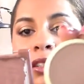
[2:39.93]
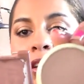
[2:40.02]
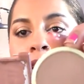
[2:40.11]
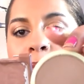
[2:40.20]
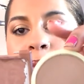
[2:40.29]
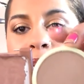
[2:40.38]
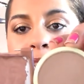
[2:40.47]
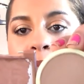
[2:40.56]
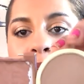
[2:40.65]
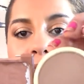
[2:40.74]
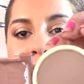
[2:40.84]
is called,
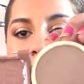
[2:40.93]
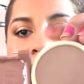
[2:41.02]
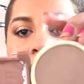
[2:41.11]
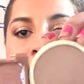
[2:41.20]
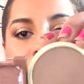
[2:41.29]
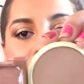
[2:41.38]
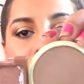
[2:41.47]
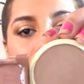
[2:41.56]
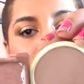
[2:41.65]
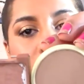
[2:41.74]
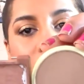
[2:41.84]
Pixie Bronzer in
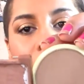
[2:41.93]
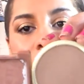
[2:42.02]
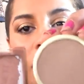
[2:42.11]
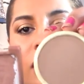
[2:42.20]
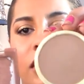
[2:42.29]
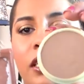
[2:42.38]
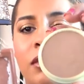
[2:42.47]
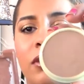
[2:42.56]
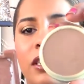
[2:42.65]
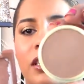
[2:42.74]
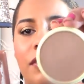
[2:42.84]
Summertime. So this
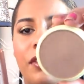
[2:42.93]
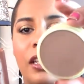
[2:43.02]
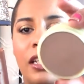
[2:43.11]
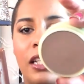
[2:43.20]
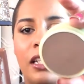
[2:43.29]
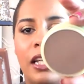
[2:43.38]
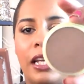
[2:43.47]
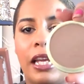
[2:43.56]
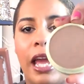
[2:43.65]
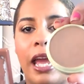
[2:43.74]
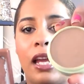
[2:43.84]
one is definitely
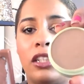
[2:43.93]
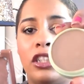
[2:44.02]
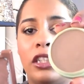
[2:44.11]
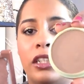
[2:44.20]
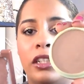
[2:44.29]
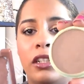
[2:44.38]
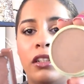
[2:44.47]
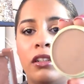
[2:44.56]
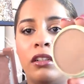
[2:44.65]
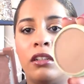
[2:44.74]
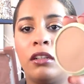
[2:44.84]
like ashier.
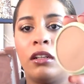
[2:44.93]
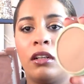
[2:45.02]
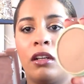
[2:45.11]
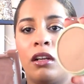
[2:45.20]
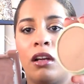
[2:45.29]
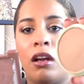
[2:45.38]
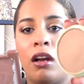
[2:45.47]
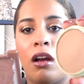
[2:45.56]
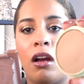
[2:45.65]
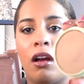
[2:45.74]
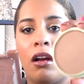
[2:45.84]

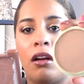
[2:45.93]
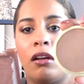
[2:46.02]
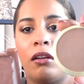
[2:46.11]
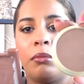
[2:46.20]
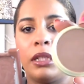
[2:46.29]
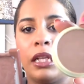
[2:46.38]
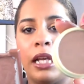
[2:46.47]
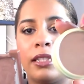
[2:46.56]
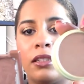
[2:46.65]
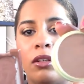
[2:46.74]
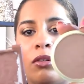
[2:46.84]
It
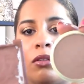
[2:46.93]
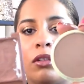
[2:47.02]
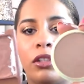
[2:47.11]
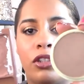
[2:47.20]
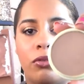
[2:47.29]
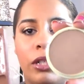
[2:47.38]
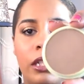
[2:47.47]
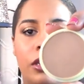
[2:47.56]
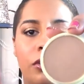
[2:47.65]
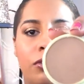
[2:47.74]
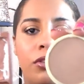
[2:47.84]
has no orange or
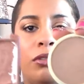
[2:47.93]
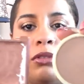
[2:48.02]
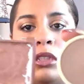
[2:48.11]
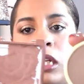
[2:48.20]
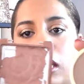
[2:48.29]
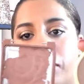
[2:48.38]
red hues to it.